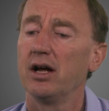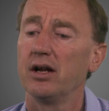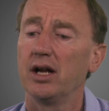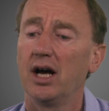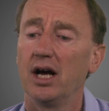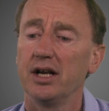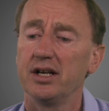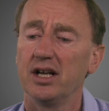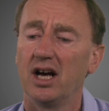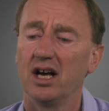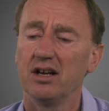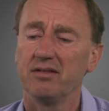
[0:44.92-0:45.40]

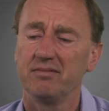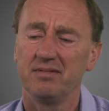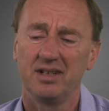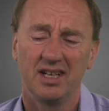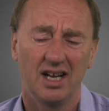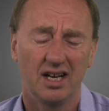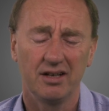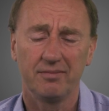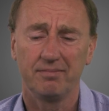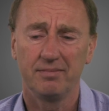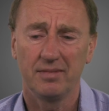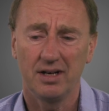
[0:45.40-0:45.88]
I mean,
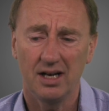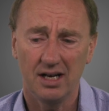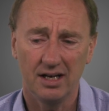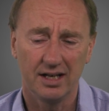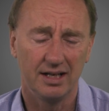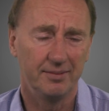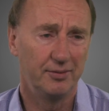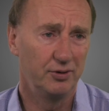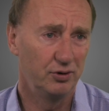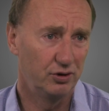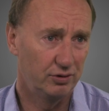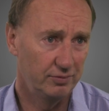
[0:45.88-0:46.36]
I admire
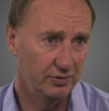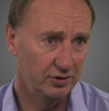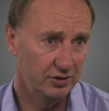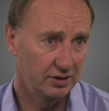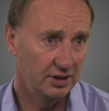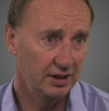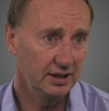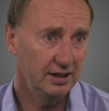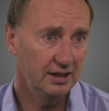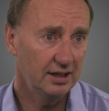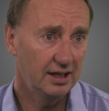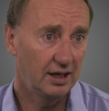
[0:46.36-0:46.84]
him
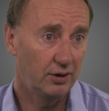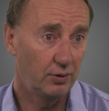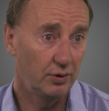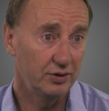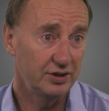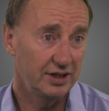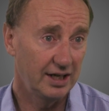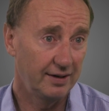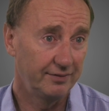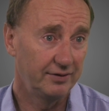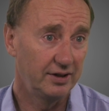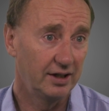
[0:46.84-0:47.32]
enormously. I
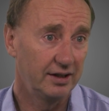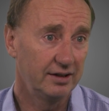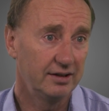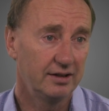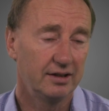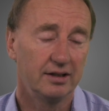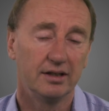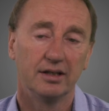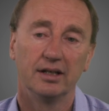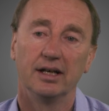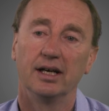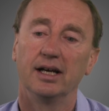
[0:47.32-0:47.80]
always have done.
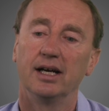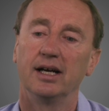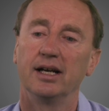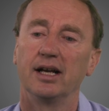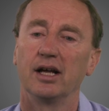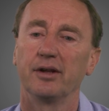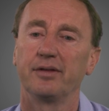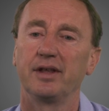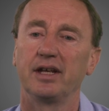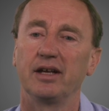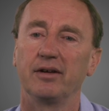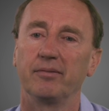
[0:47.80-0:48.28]
And
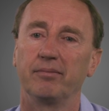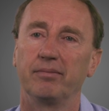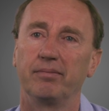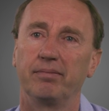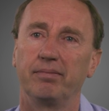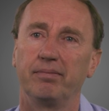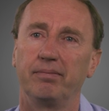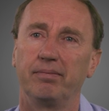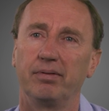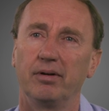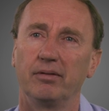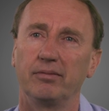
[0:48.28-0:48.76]
I think
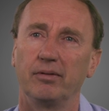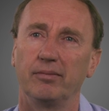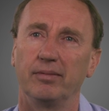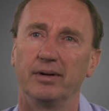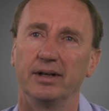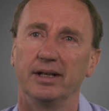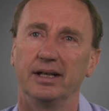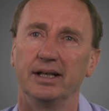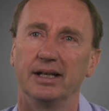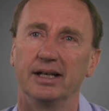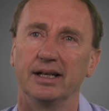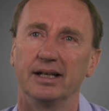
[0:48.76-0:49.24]

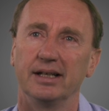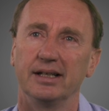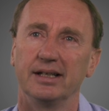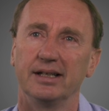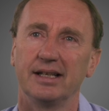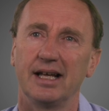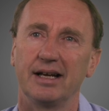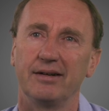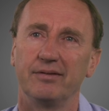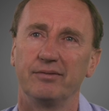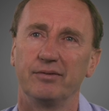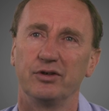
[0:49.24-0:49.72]
probably
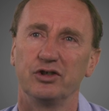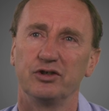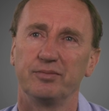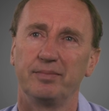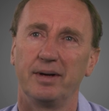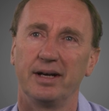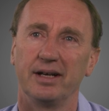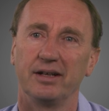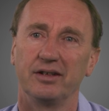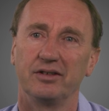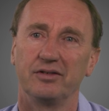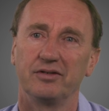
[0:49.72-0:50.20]
that
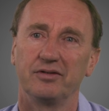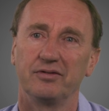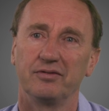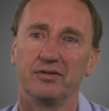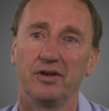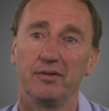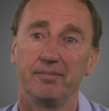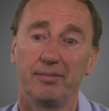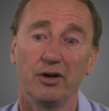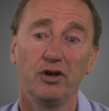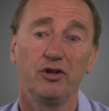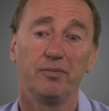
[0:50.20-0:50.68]
respect
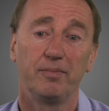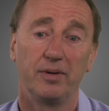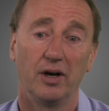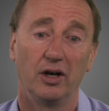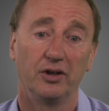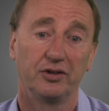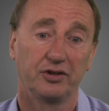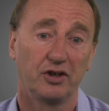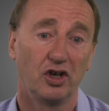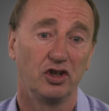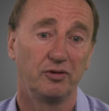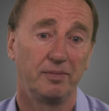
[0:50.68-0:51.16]
on both
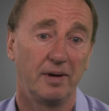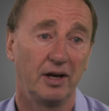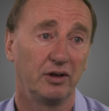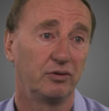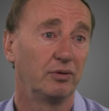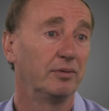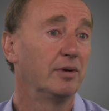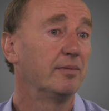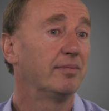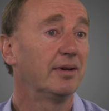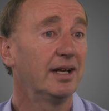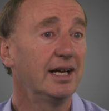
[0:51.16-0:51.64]
parts goes back
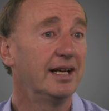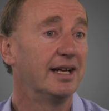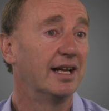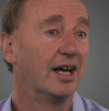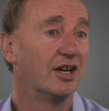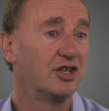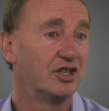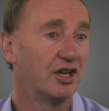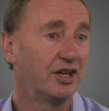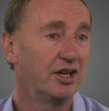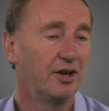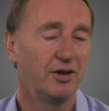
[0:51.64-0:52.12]
to when we played,
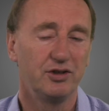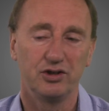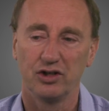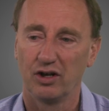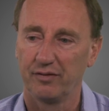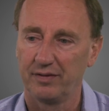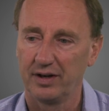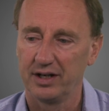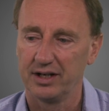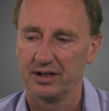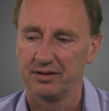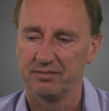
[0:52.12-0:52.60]
actually. I know he's
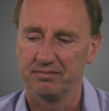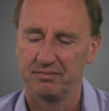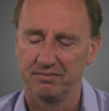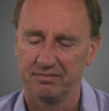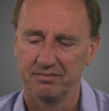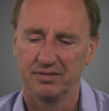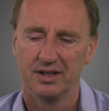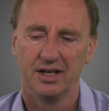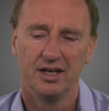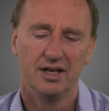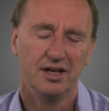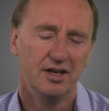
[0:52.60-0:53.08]
not very
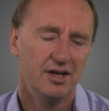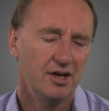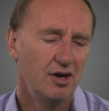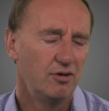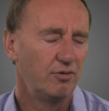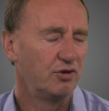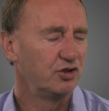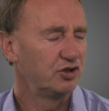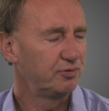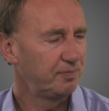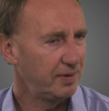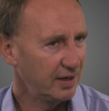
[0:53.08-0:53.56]

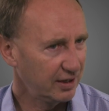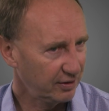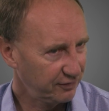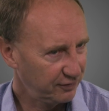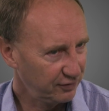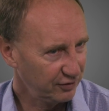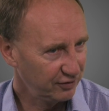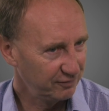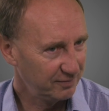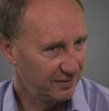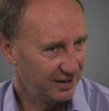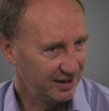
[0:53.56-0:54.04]

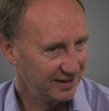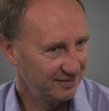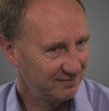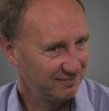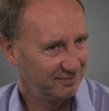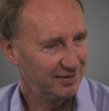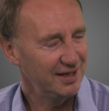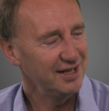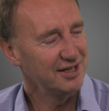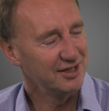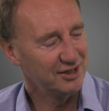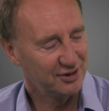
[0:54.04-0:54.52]
respectful of my
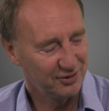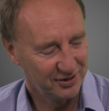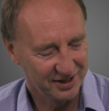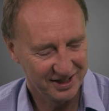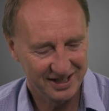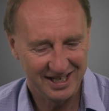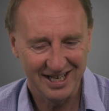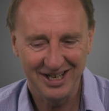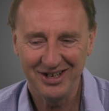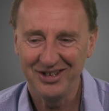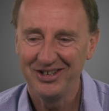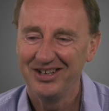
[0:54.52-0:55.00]
playing
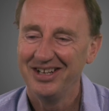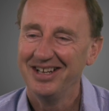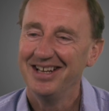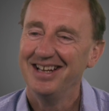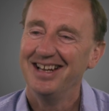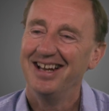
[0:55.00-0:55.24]
career now.